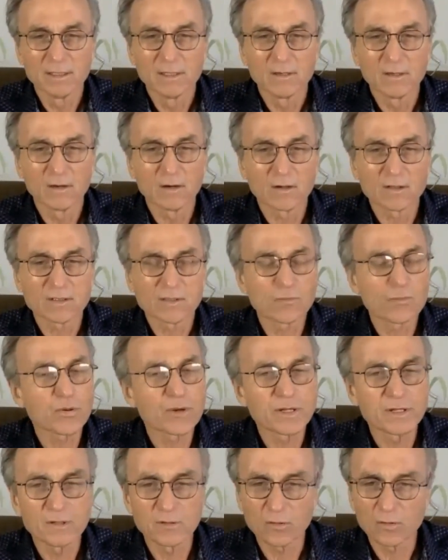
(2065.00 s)
or some
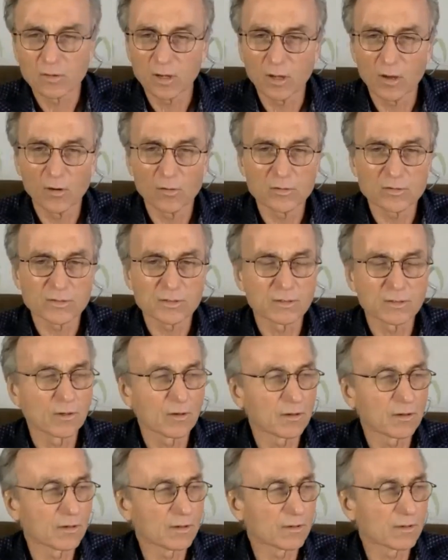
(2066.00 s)
pretty new clothes,
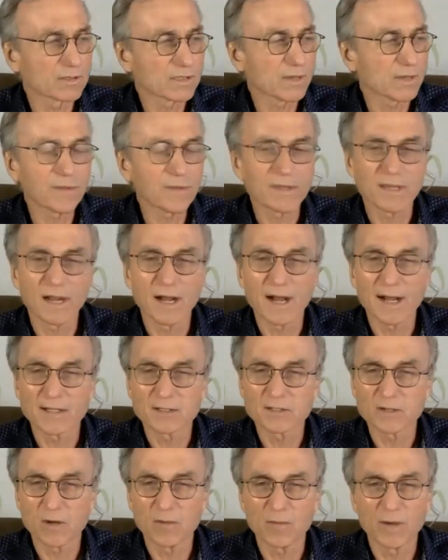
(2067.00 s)
or something that
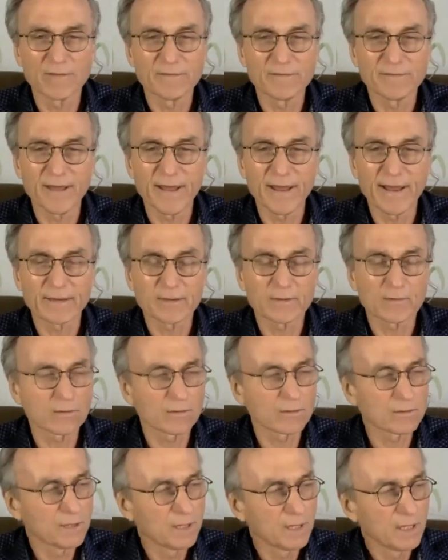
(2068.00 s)
hides all my fat,
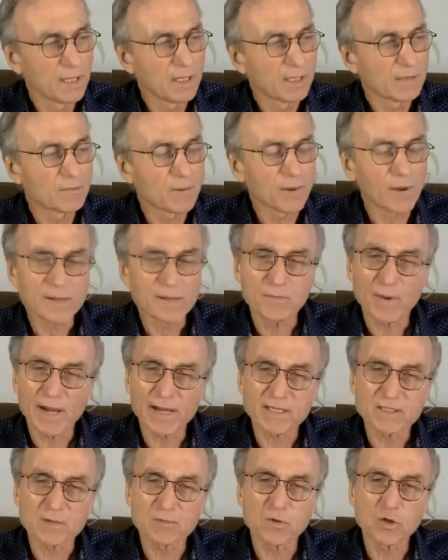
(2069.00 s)
or buy buy
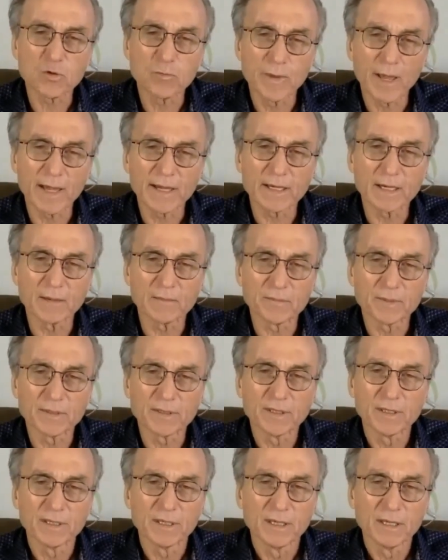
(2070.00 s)
some new makeup.
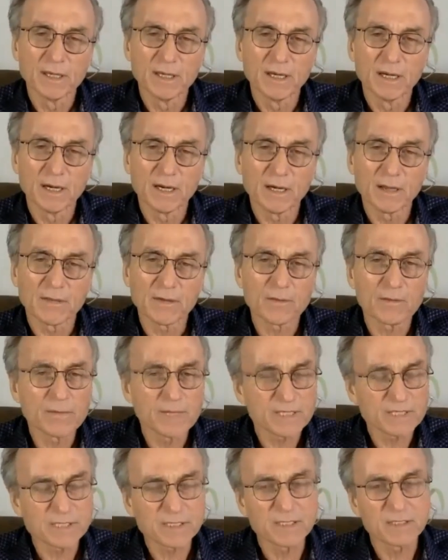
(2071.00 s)
Uh, they're
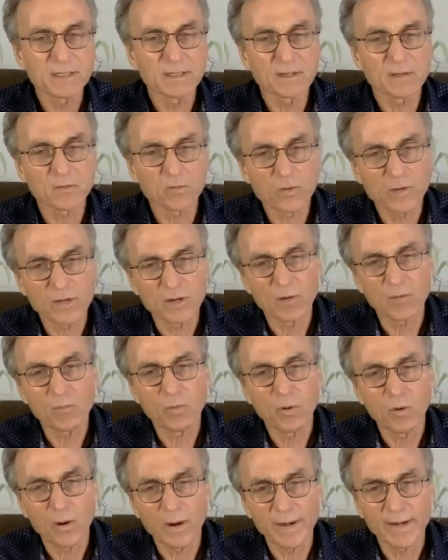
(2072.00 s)
missing the real
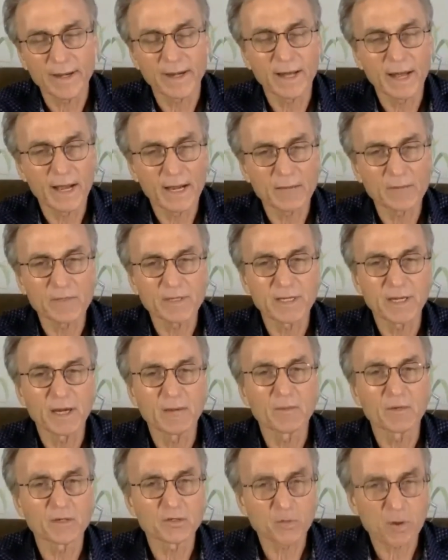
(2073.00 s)
point on how to become
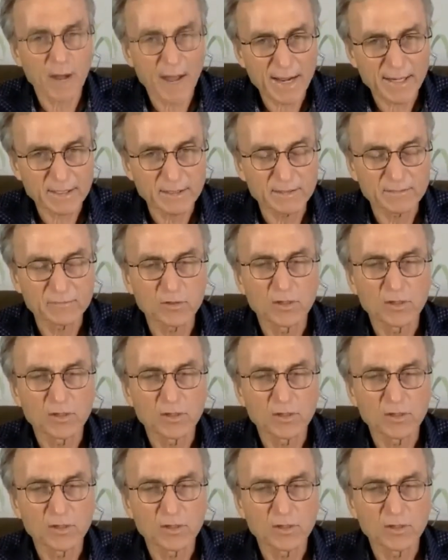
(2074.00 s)
attractive.